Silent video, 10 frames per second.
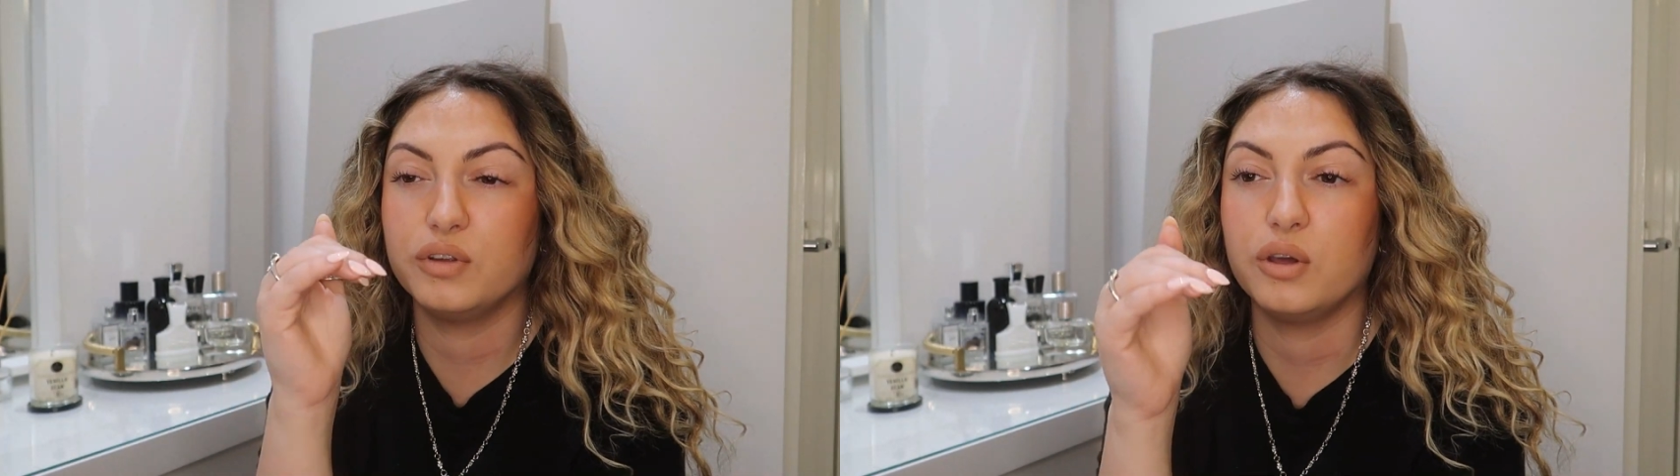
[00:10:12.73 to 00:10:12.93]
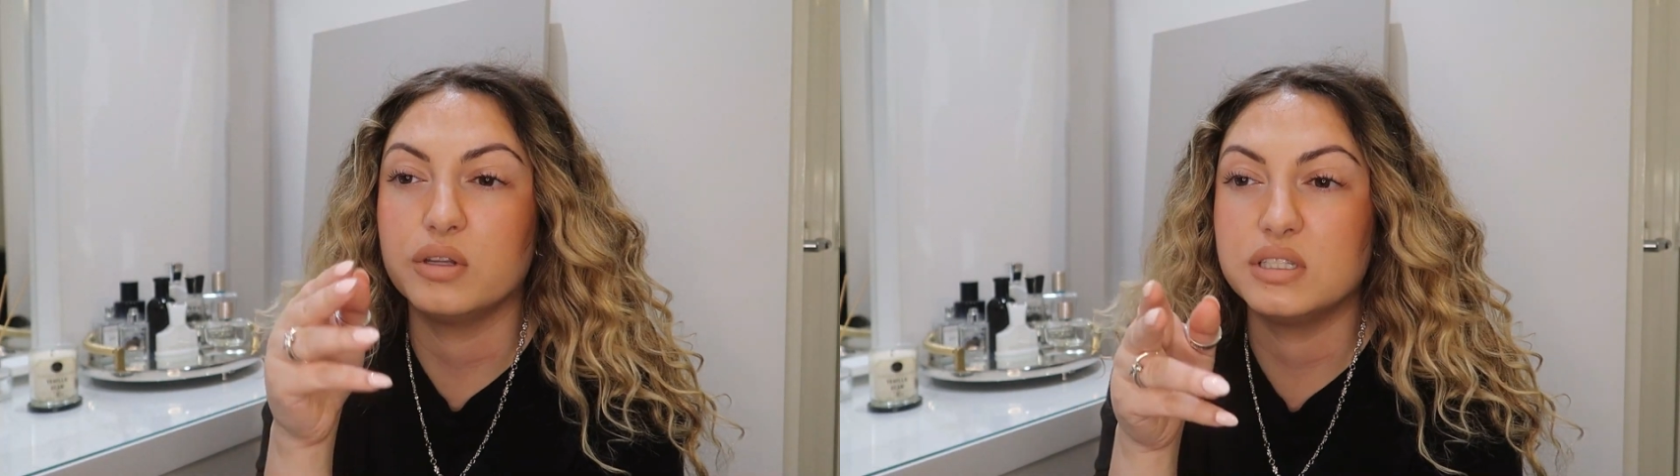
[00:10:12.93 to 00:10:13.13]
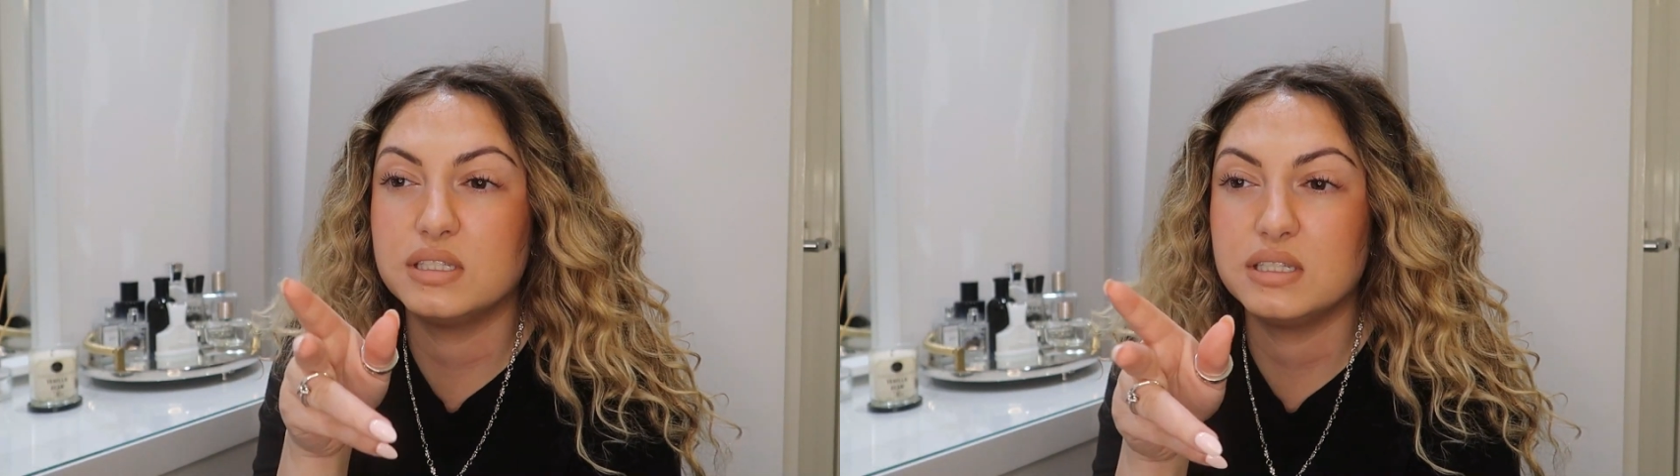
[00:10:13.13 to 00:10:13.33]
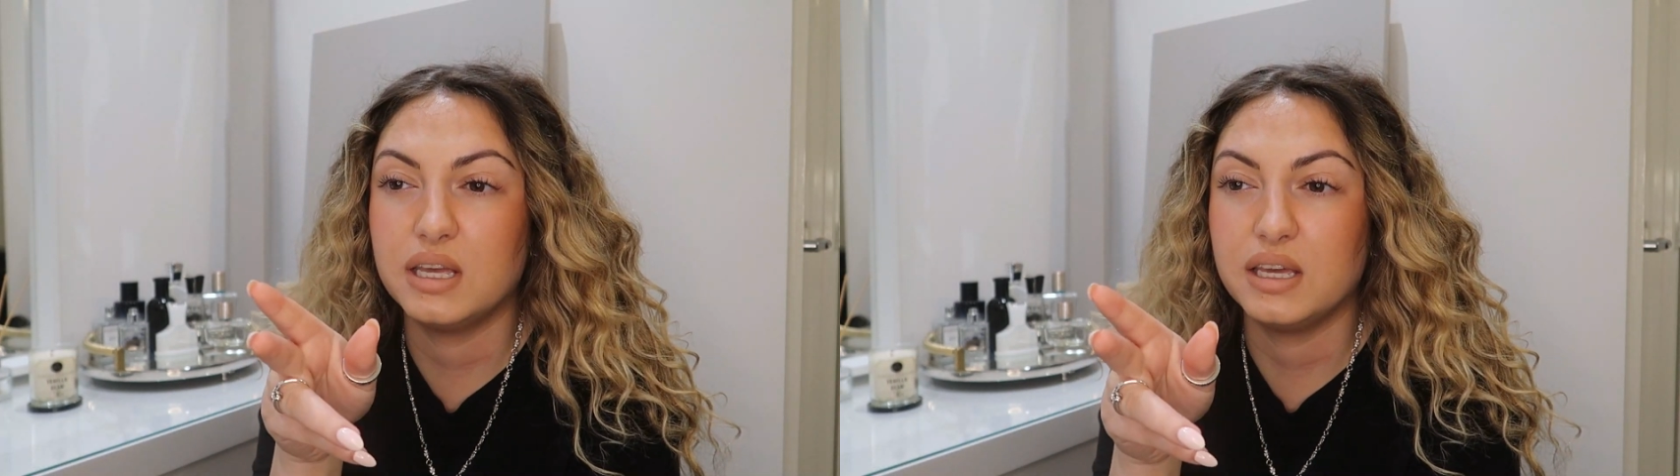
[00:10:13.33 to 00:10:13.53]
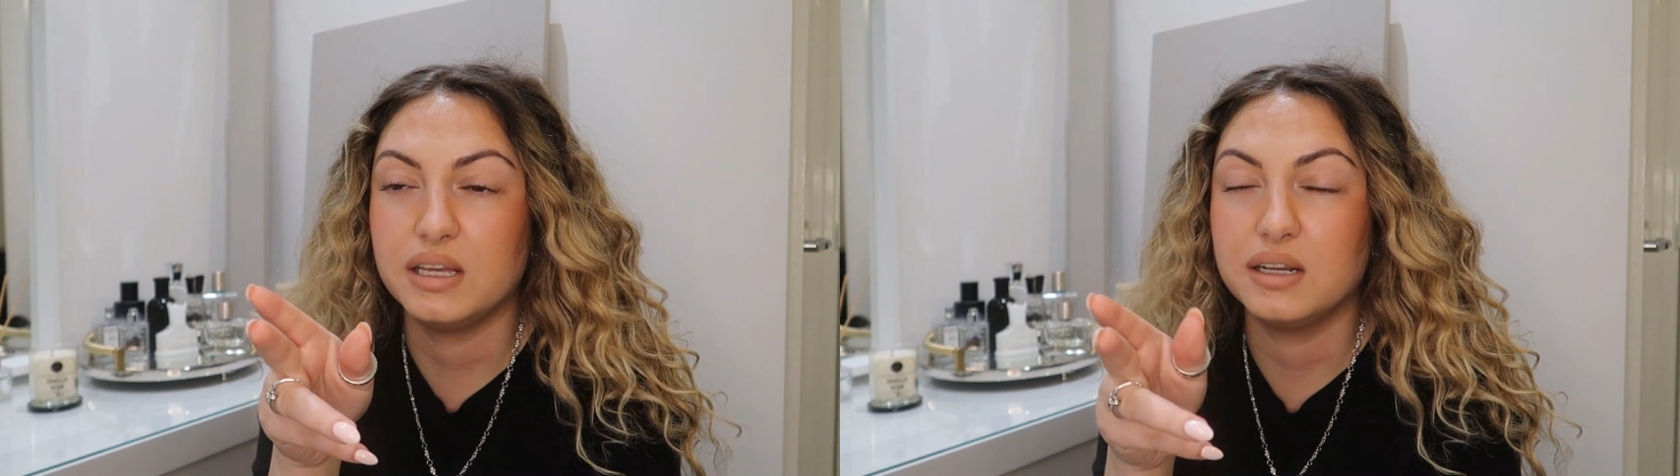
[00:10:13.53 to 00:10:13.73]
you could
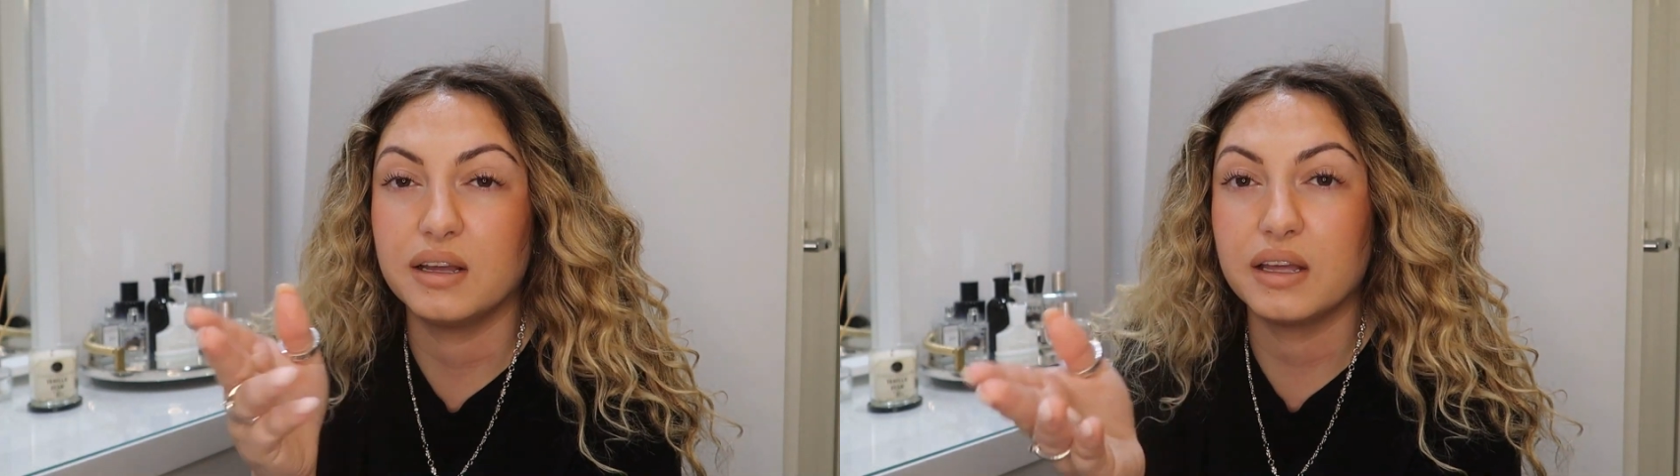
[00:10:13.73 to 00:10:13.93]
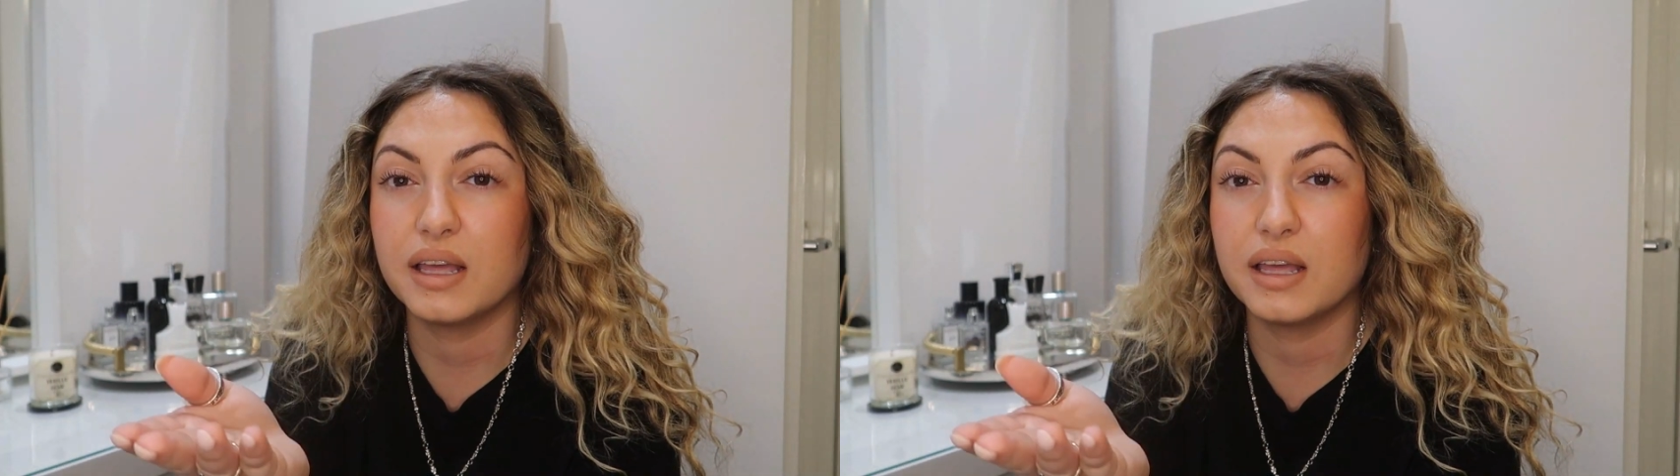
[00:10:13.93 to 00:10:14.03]
see like